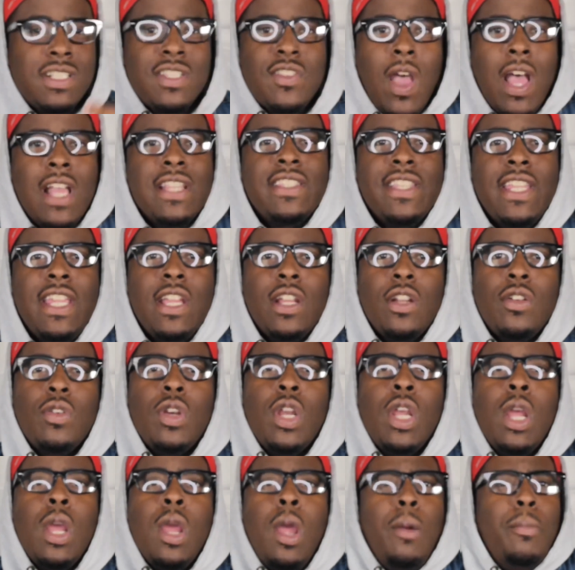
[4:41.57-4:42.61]
So I see
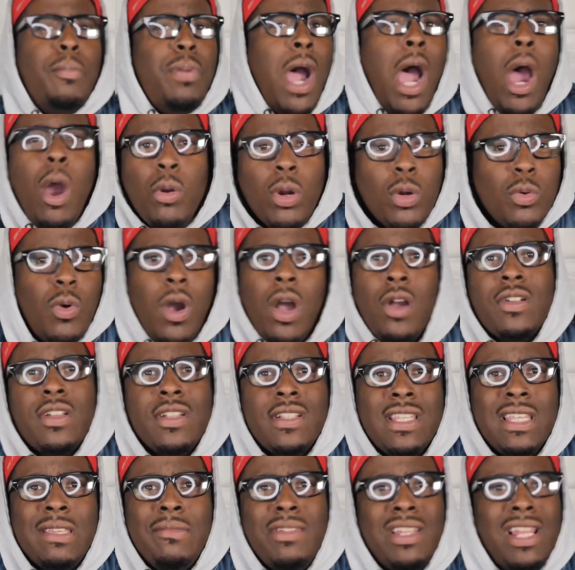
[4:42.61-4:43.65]
her power
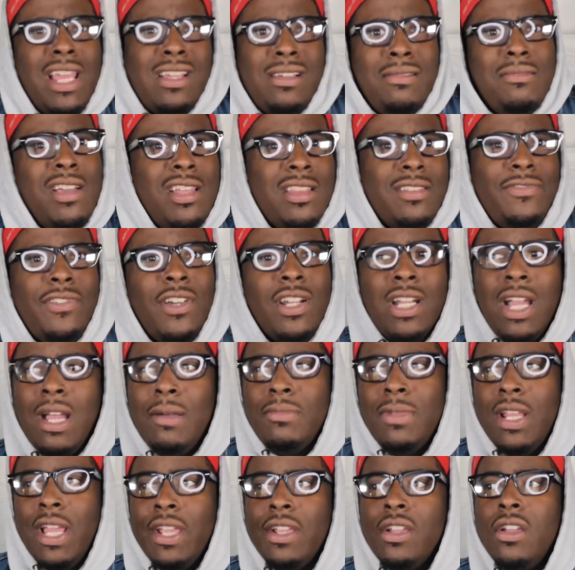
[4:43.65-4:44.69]
walking to me like a motherfucker.
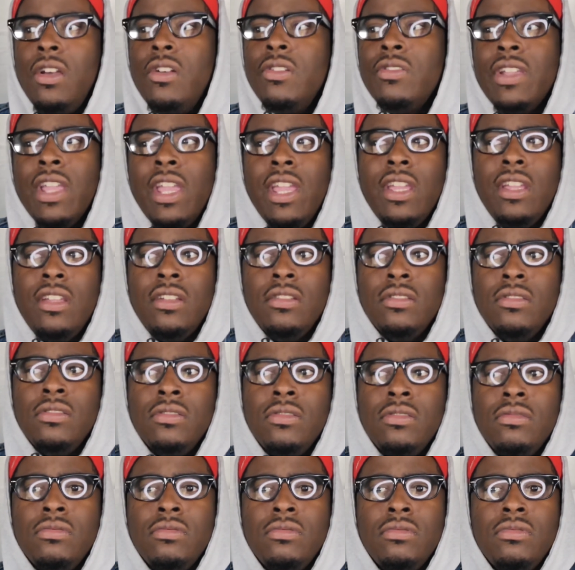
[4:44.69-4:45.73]
I'm like, okay,
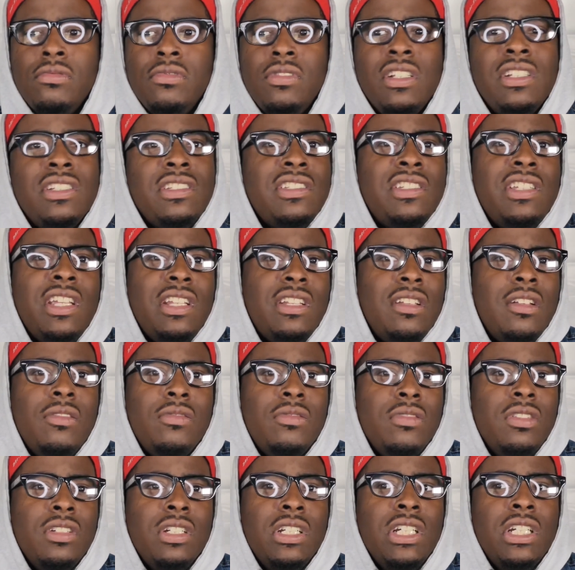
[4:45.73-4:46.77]
this shit
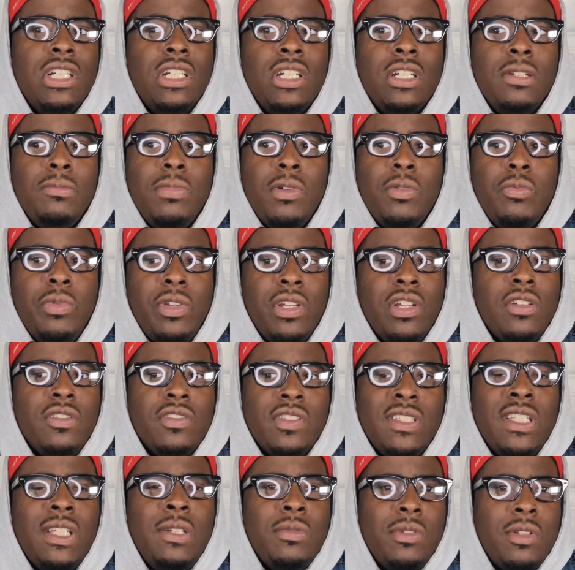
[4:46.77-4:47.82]
don't look good, but we gonna
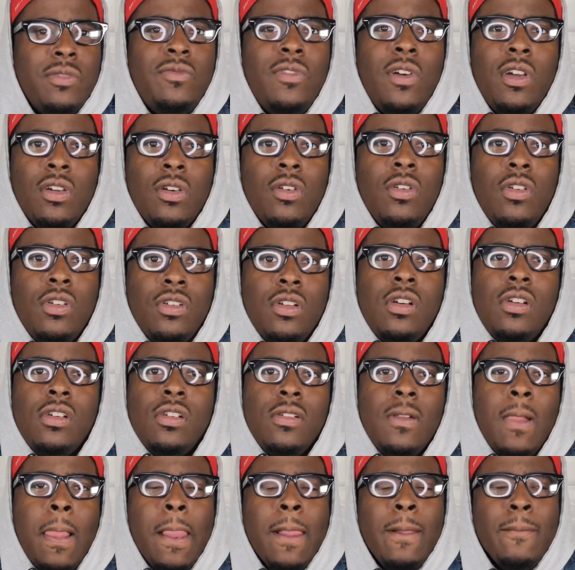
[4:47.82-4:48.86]
see what the fuck going
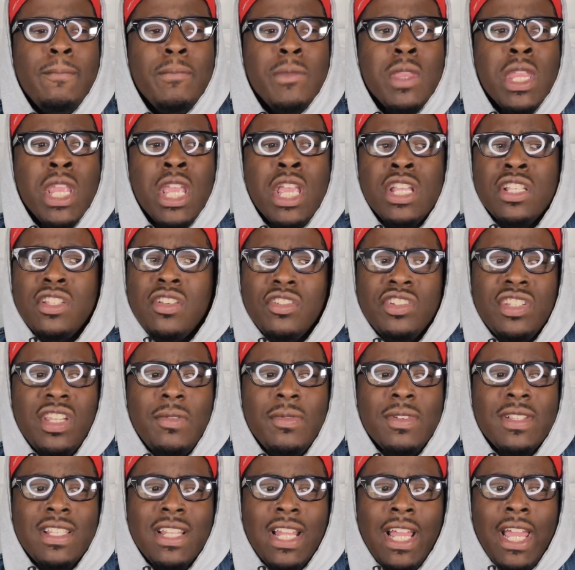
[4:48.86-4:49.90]
on. So she
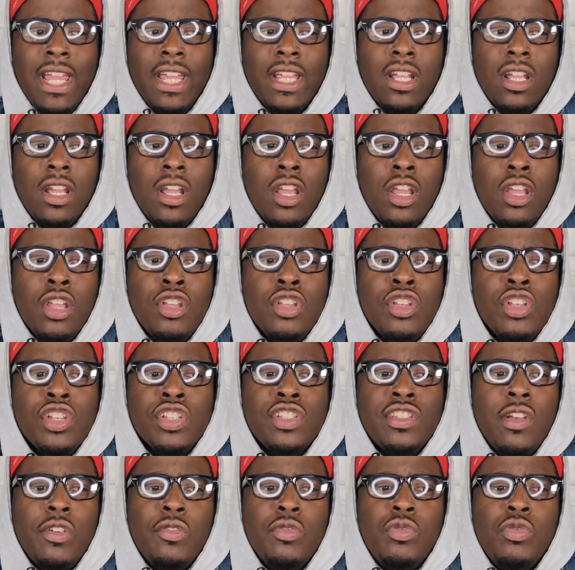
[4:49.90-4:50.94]
was like,
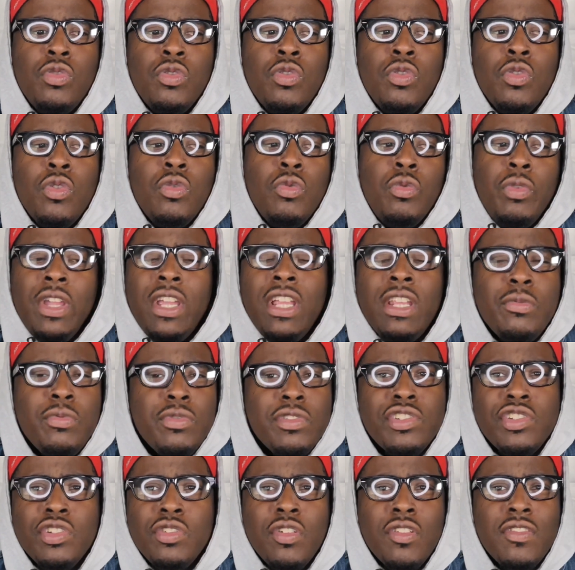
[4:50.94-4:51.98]
so when
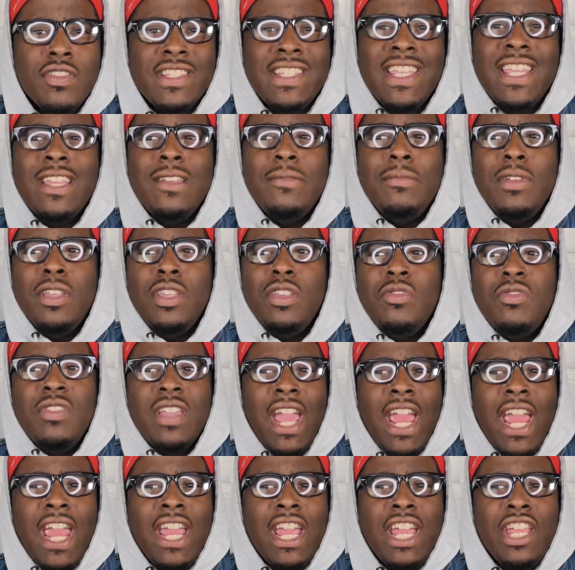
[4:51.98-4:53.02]
was you gonna tell me you
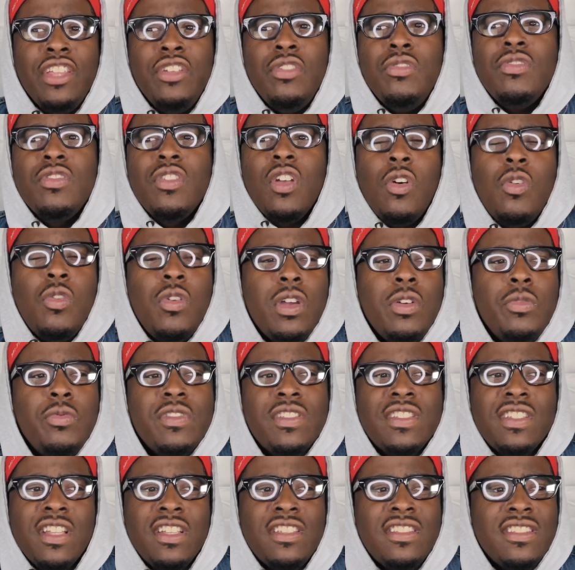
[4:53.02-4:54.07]
gay and you going with
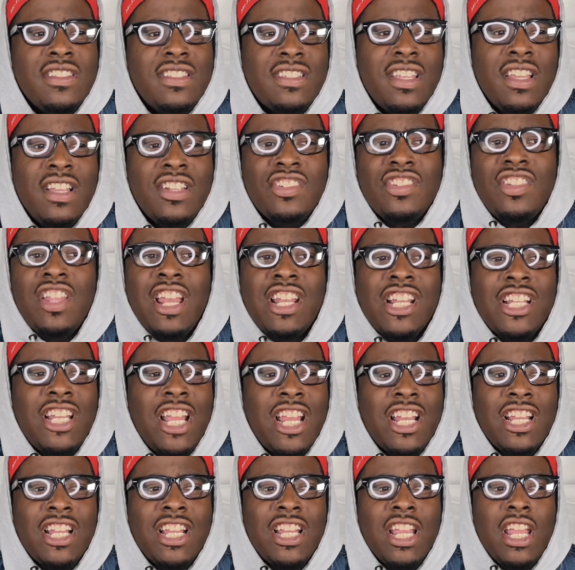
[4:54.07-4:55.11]
such and such, da da
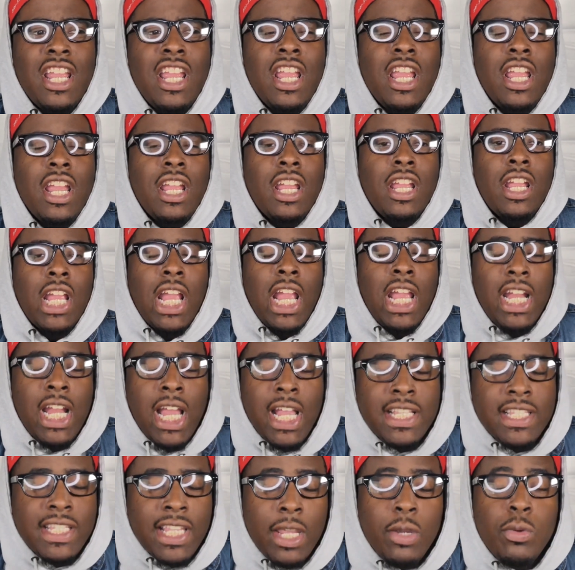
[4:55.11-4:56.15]
da da? And
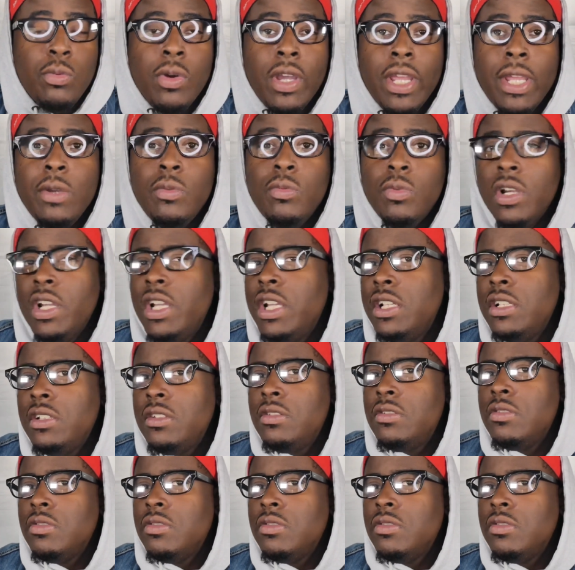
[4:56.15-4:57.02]
I say, wait, what?